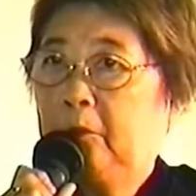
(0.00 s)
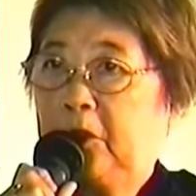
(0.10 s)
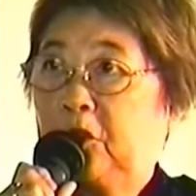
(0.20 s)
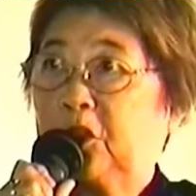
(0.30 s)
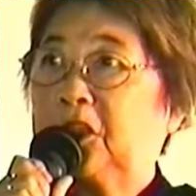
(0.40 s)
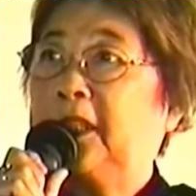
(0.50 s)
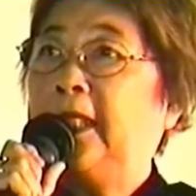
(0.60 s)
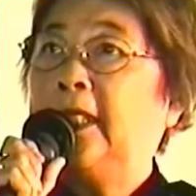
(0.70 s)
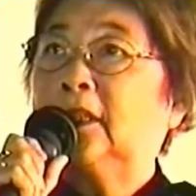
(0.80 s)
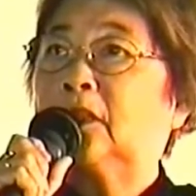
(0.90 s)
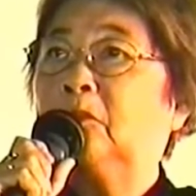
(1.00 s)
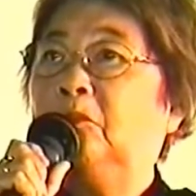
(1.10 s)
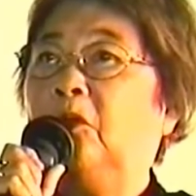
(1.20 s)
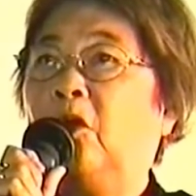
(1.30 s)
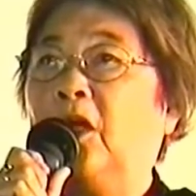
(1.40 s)
because it's
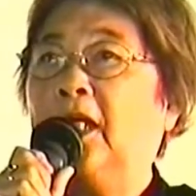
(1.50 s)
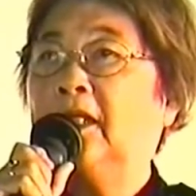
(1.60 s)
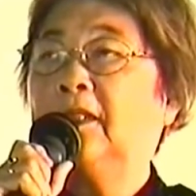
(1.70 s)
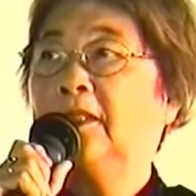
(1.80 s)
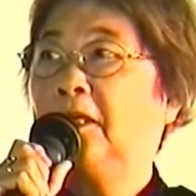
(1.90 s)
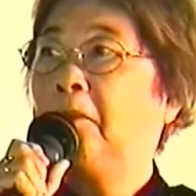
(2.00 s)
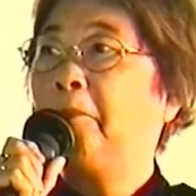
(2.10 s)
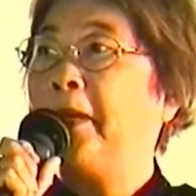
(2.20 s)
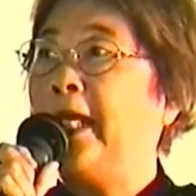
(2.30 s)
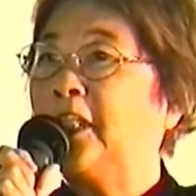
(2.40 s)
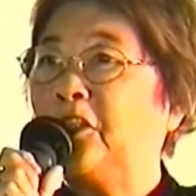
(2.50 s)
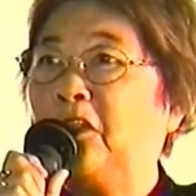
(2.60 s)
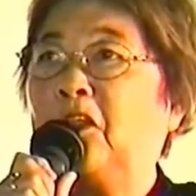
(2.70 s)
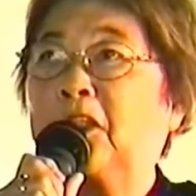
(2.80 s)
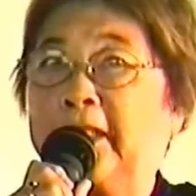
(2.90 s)
more
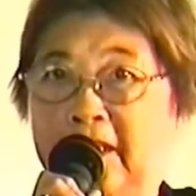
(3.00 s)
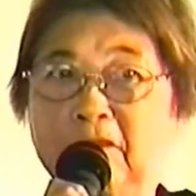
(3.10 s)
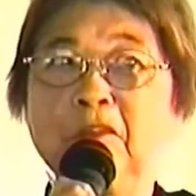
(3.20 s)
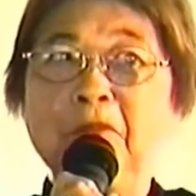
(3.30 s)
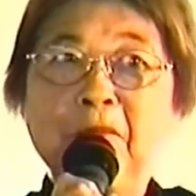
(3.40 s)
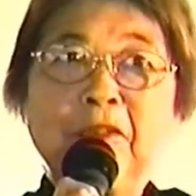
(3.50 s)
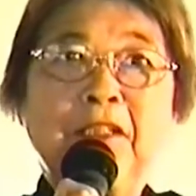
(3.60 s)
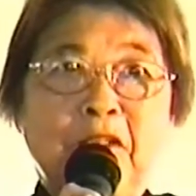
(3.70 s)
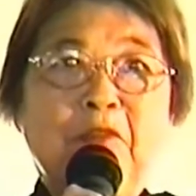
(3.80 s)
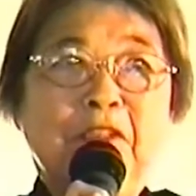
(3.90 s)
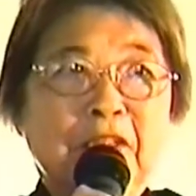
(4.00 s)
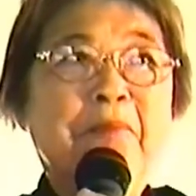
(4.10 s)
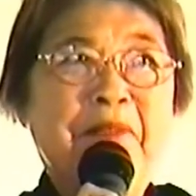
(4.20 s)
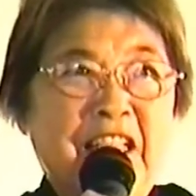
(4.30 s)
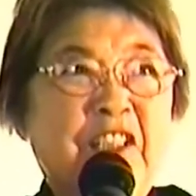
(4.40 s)
patriotic. Remember that
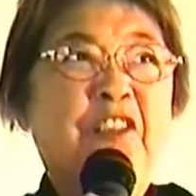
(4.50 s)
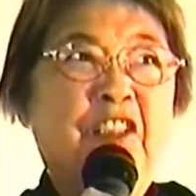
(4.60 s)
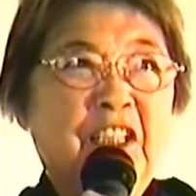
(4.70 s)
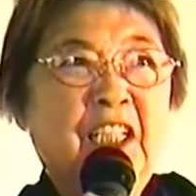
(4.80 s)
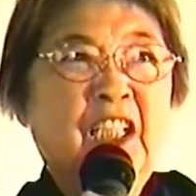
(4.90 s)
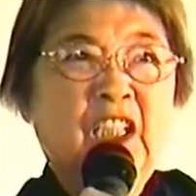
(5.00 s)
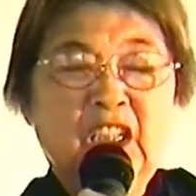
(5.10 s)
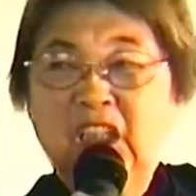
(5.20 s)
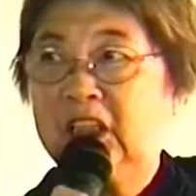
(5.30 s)
word, patriotic?